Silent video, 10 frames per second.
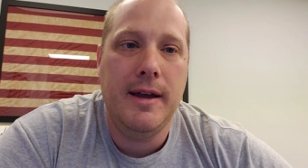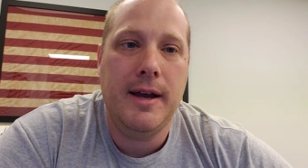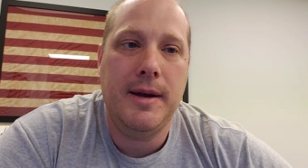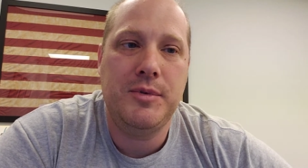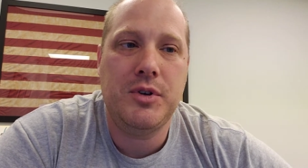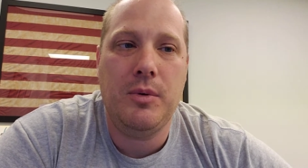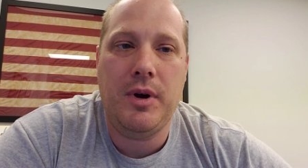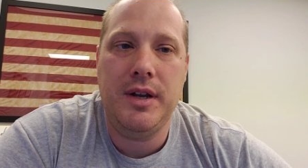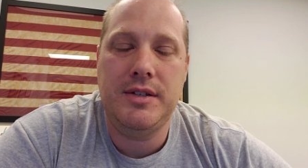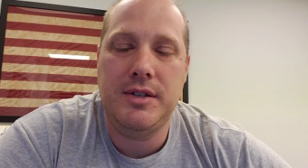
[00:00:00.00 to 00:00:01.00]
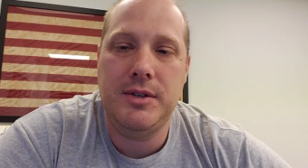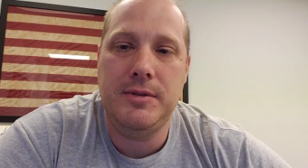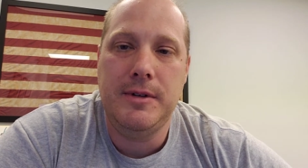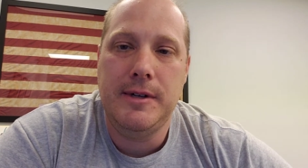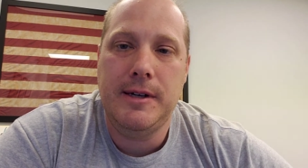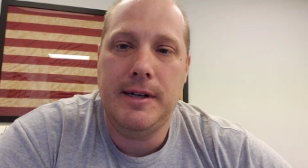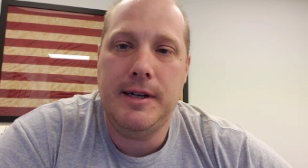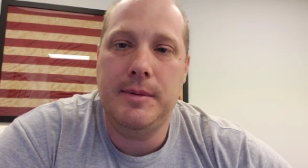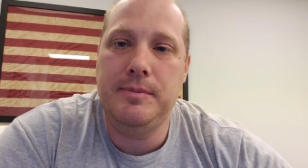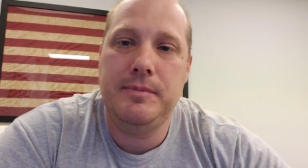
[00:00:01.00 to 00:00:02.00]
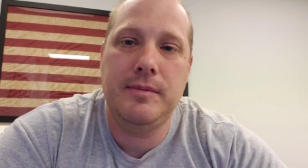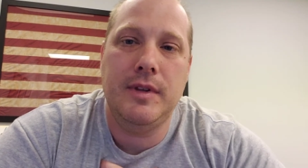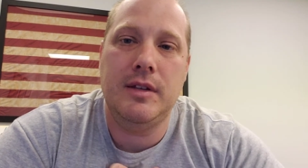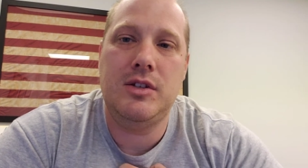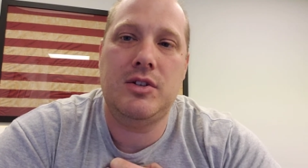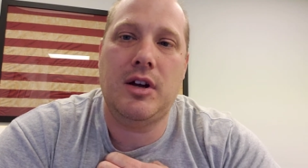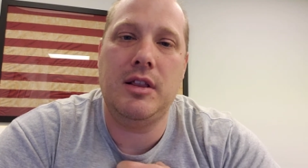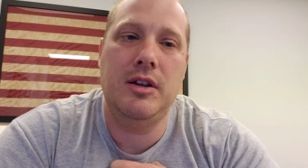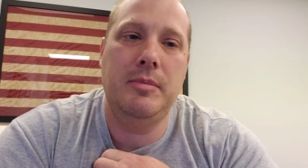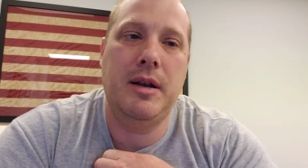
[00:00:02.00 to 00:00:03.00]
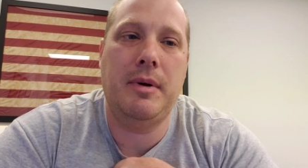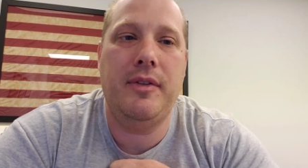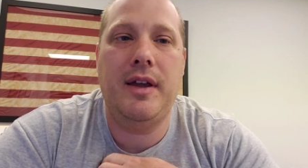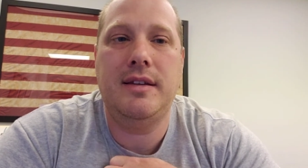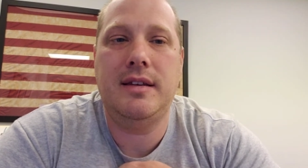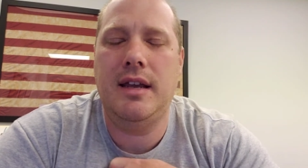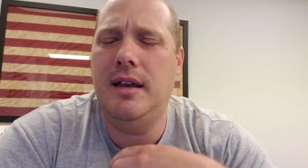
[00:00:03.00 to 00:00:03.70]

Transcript: Um, so I wanted to um, just talk a little bit about that today.